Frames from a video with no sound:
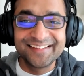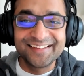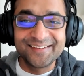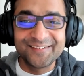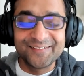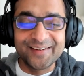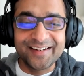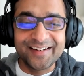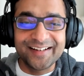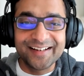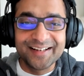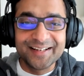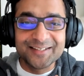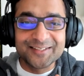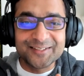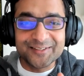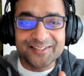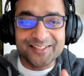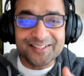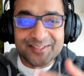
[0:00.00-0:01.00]
right?
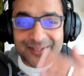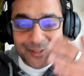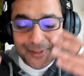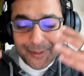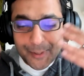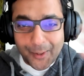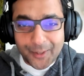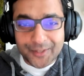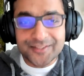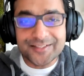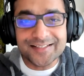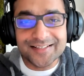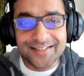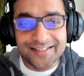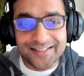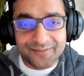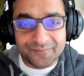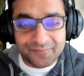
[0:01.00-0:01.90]
So, just logically,